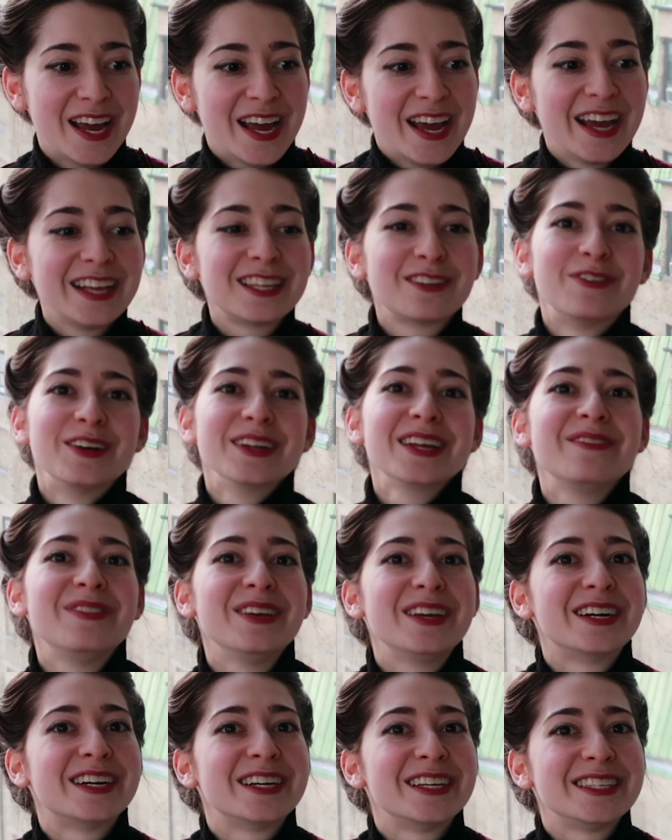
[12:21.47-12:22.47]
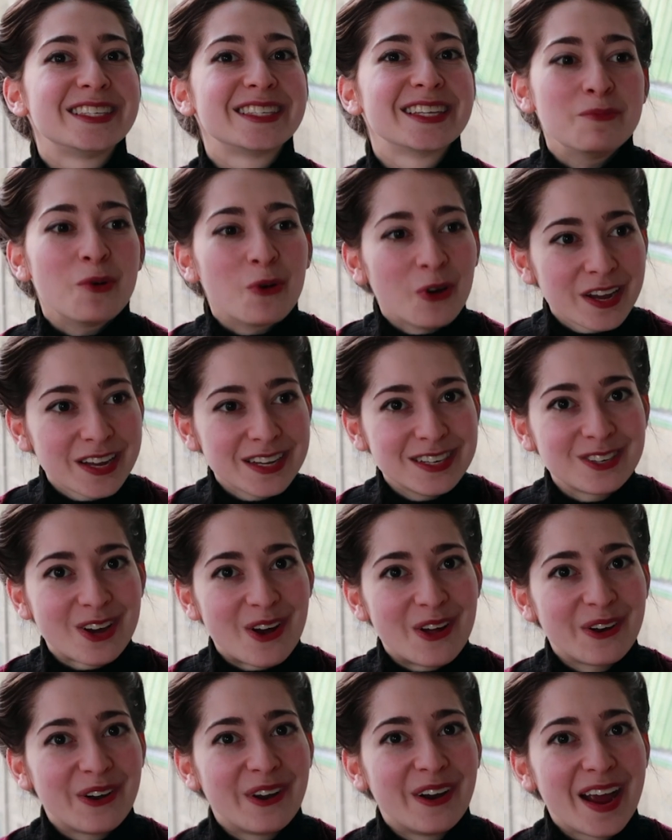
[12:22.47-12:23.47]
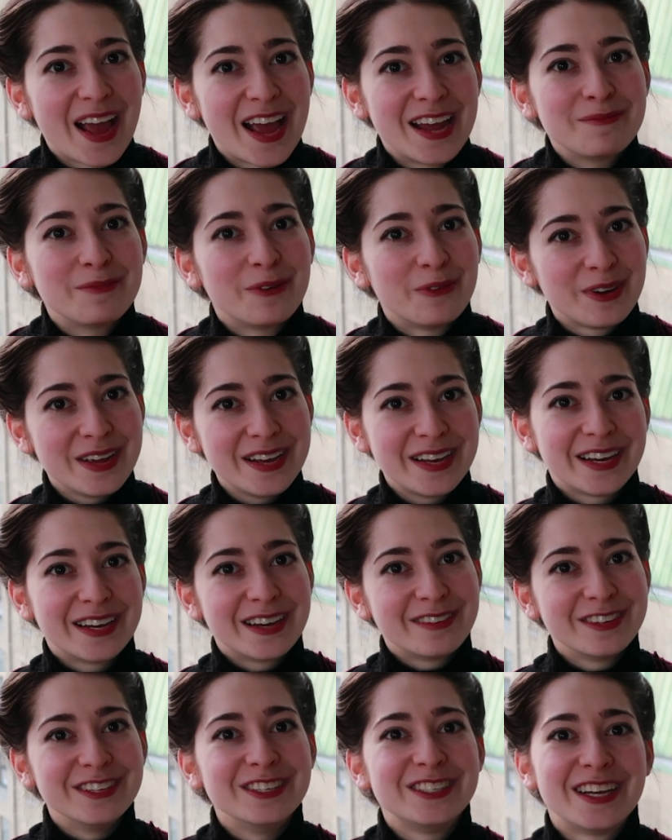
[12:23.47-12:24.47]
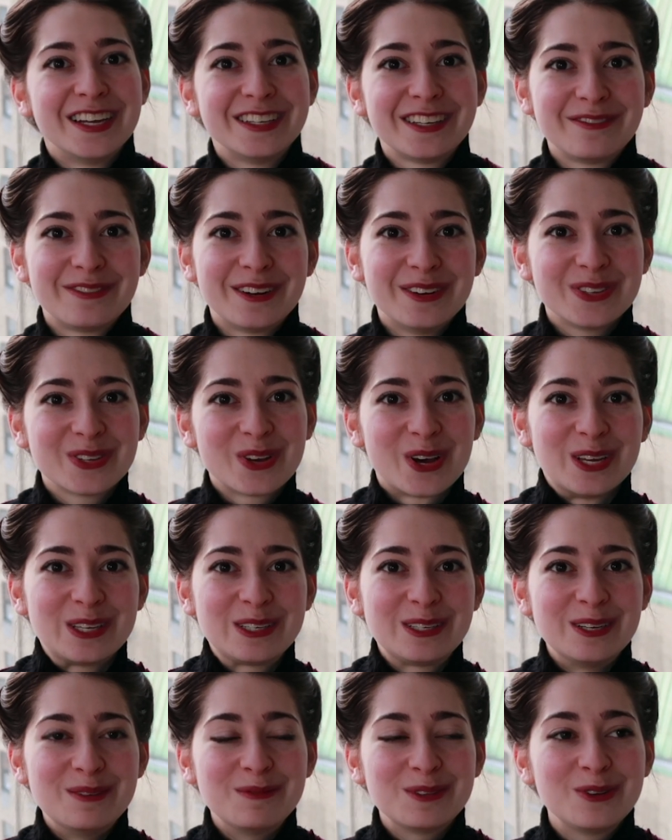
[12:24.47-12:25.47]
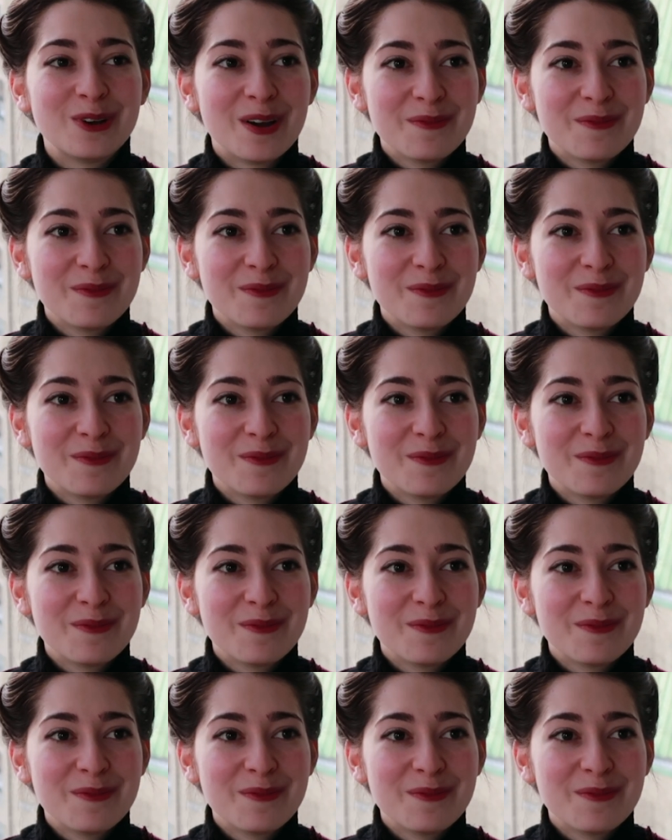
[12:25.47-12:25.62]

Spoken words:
It's funny because Morgan Donner and Marika of Enchanted Rose Costumes,